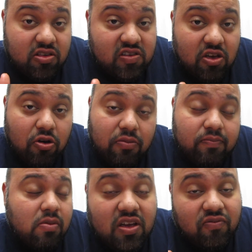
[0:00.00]
this at home,
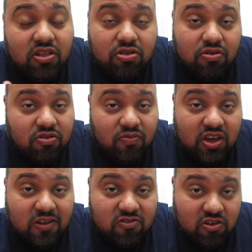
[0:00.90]
definitely throw some
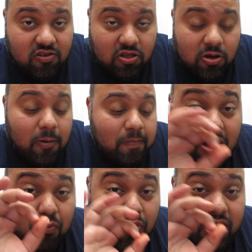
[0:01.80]
vegan cheese on there.
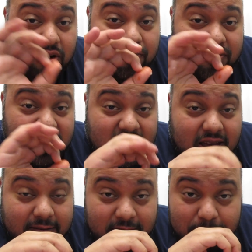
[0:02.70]
100%,
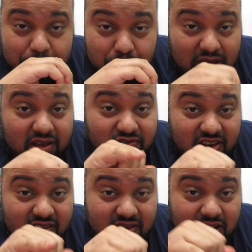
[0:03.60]
guys.
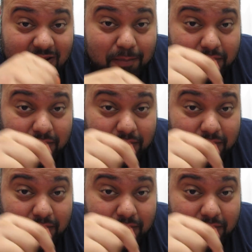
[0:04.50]
cheese it up.